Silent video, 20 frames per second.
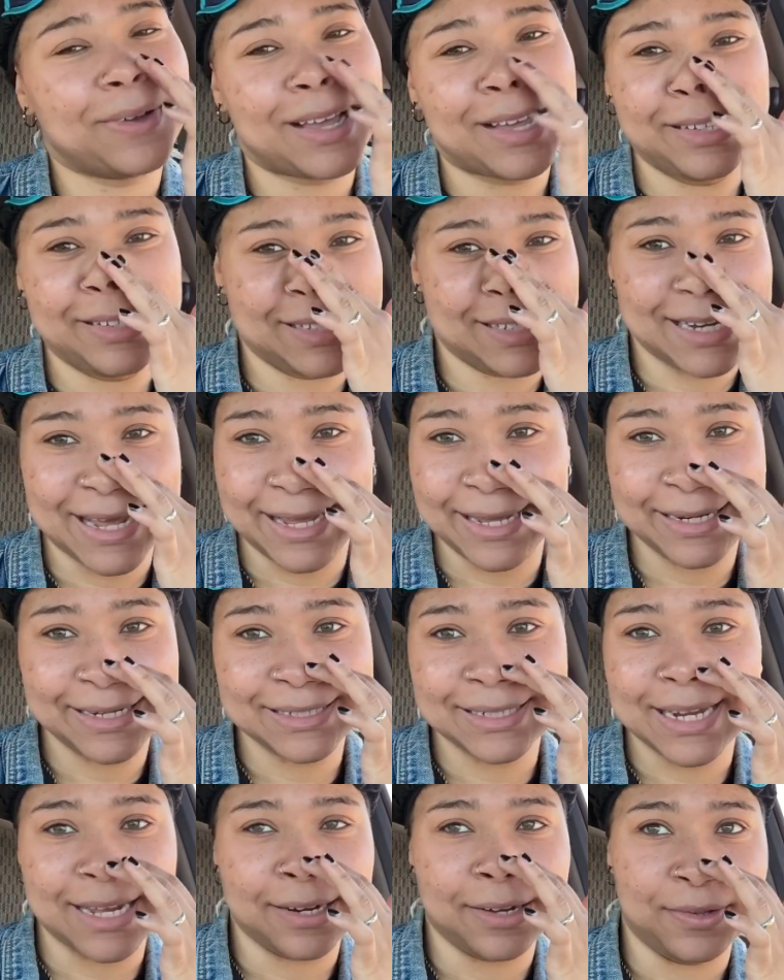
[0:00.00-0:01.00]

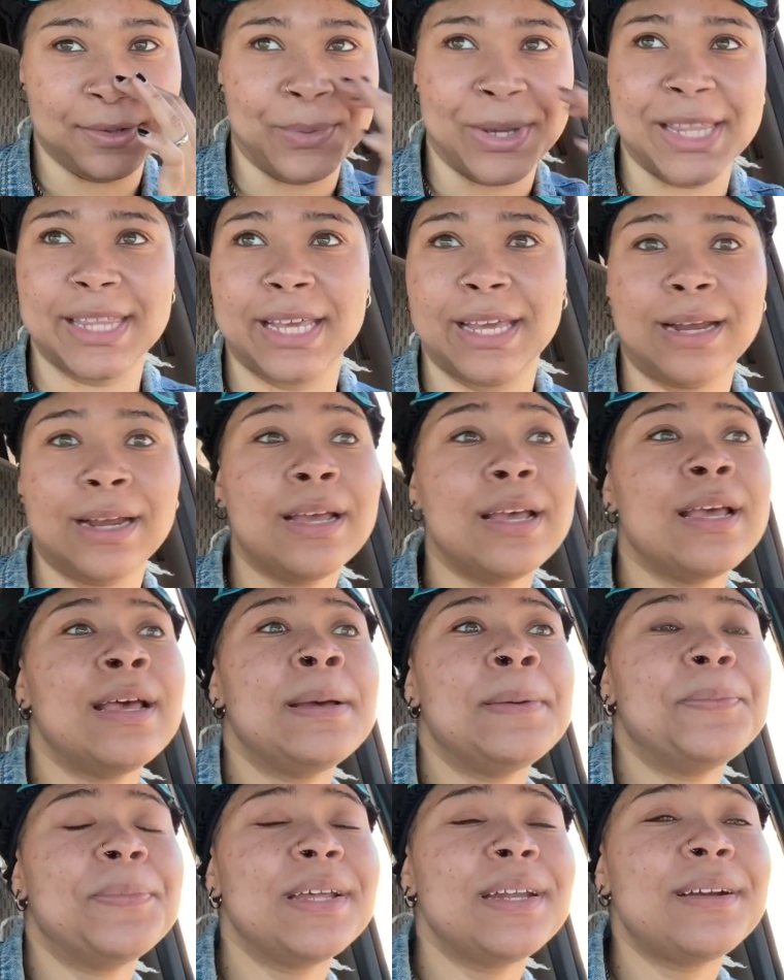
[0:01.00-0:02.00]
It's not all the way there.
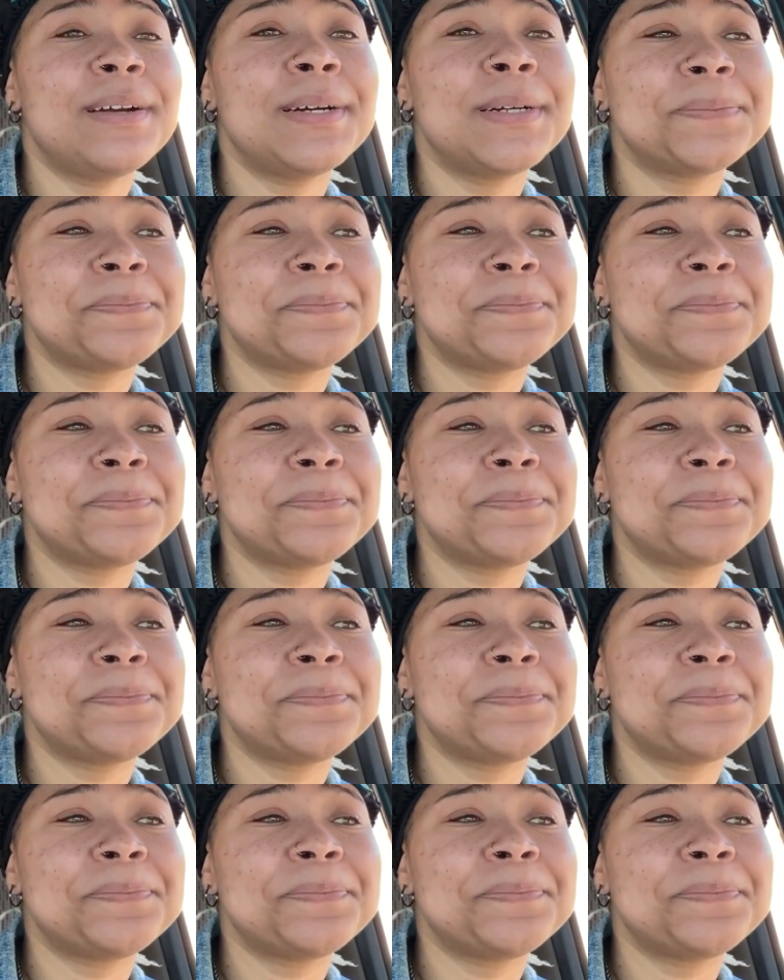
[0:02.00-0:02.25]
But